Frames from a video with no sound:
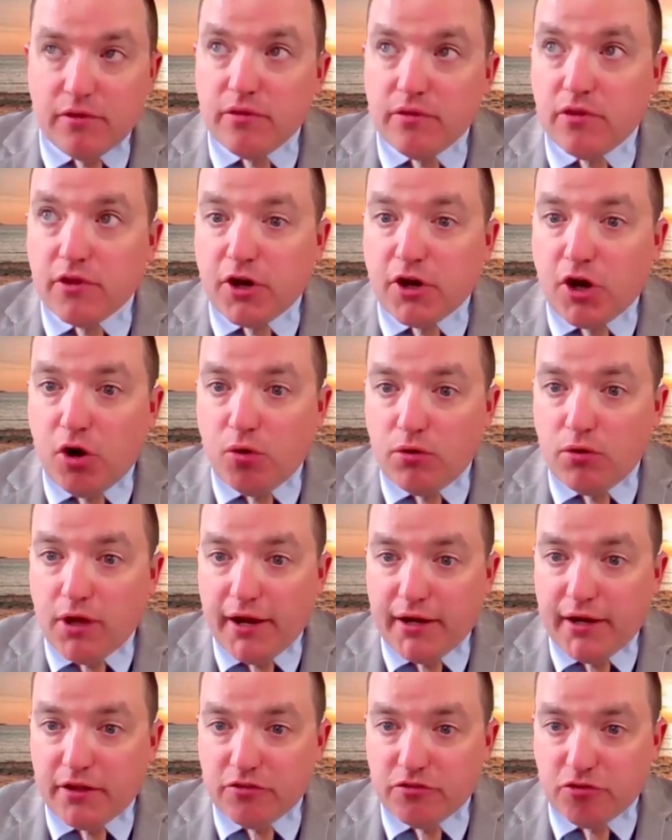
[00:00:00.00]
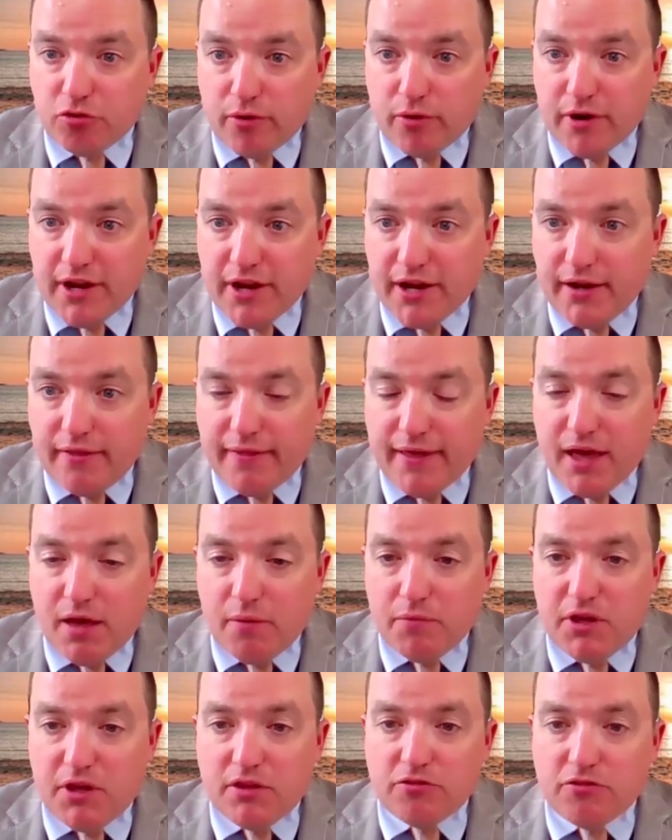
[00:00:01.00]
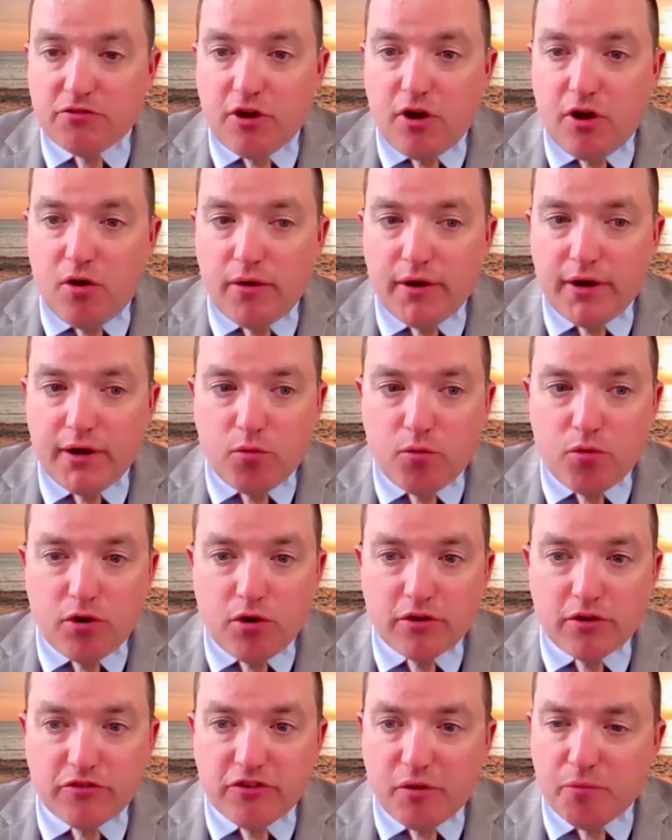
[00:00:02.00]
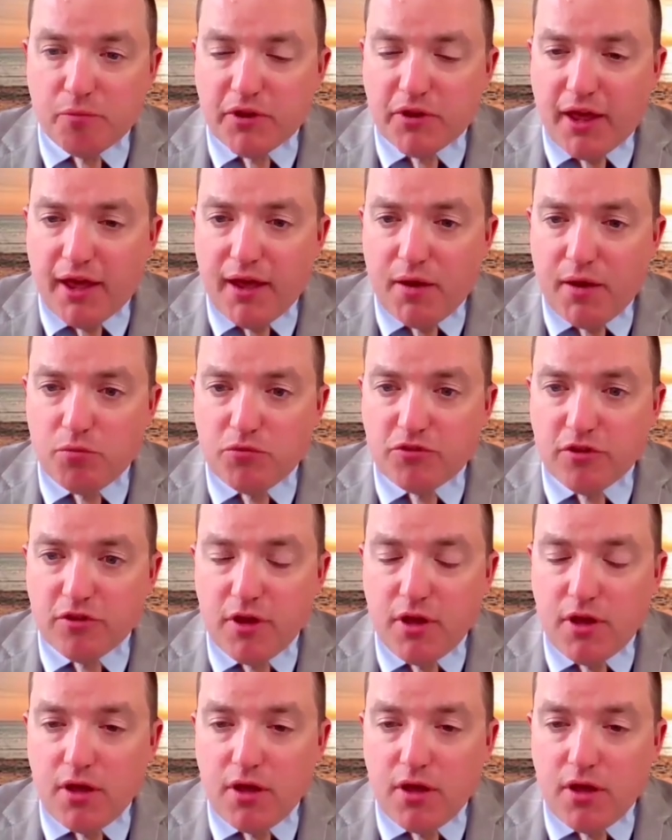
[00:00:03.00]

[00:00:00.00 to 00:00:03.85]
the go light is green and that means go, and it works sometimes.